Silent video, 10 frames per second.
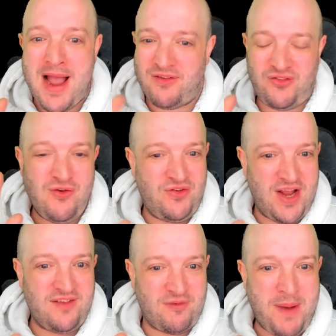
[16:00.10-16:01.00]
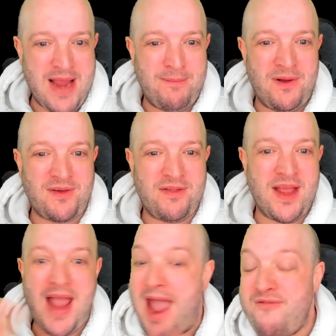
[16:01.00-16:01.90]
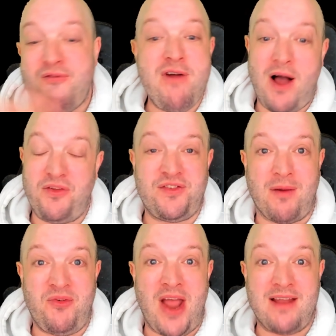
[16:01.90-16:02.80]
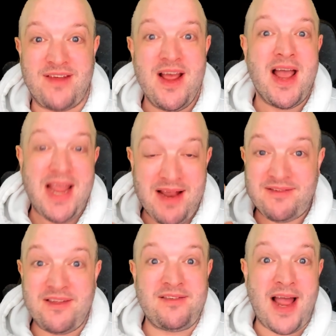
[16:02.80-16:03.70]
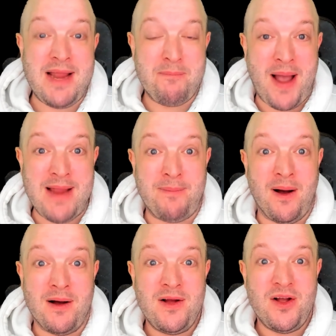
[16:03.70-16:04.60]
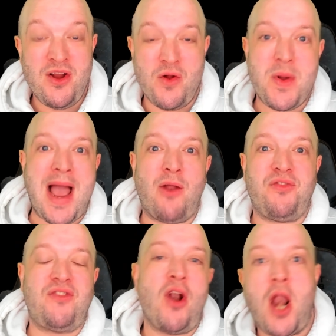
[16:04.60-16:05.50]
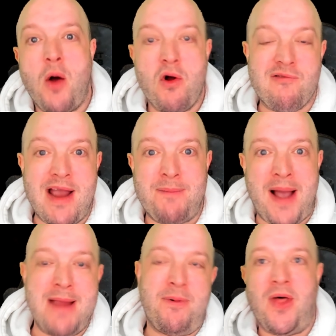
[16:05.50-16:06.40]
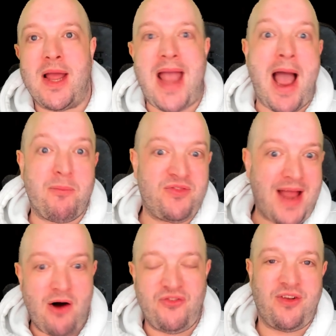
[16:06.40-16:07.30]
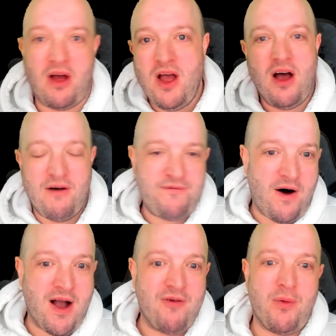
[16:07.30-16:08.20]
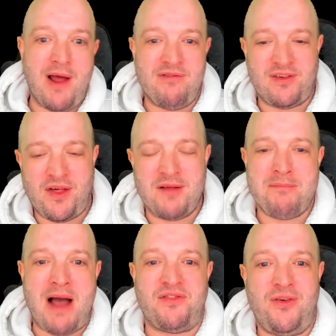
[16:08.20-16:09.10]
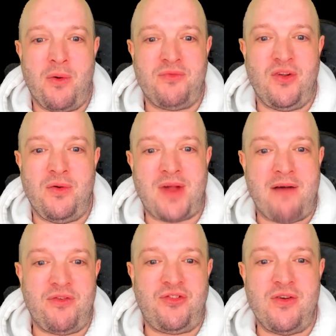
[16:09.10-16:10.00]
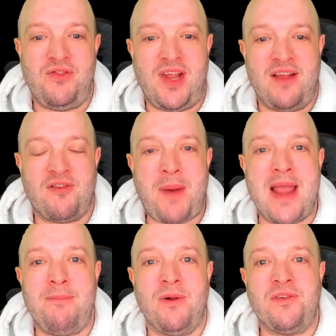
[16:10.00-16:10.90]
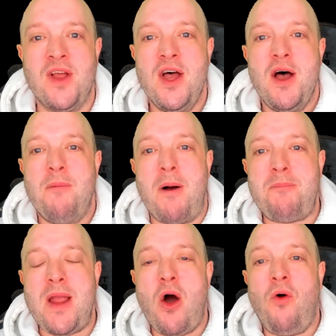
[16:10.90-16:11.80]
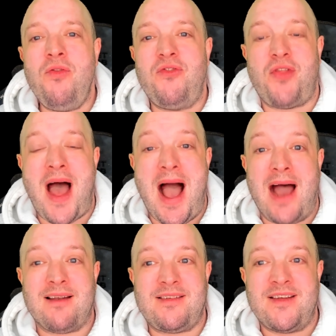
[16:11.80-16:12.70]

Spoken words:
has 2 tiers of papers, I think every other subject, it's the same paper. You cannot sit a lower grade paper that caps out at a 5 or whatever it is. I think maths still do have the 2 tiers of papers. But beyond that,